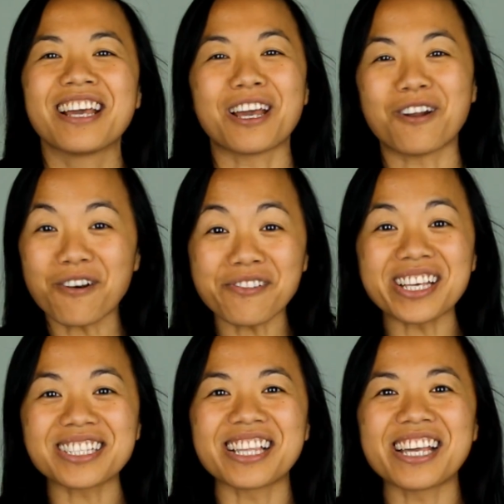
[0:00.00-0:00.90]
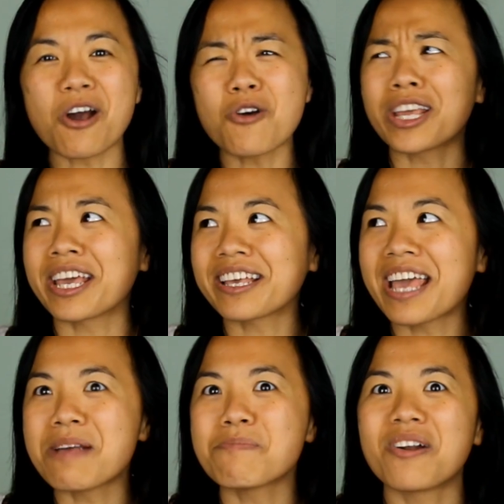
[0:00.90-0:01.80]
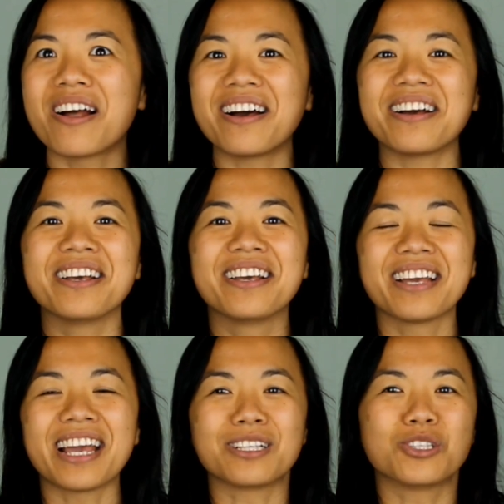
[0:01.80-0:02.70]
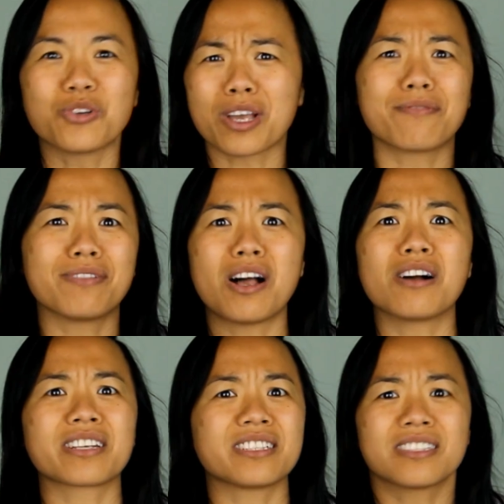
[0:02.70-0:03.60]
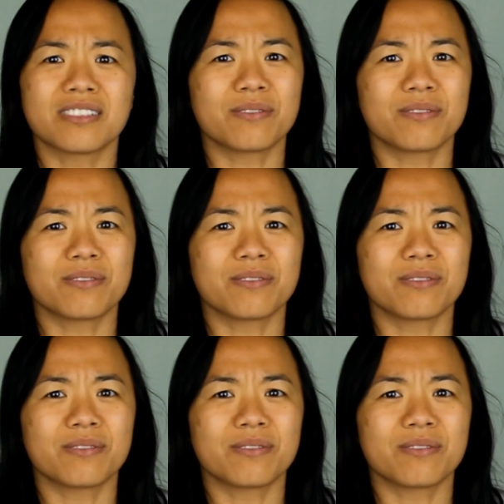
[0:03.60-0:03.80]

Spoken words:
and obviously holding a camera and doing a vlog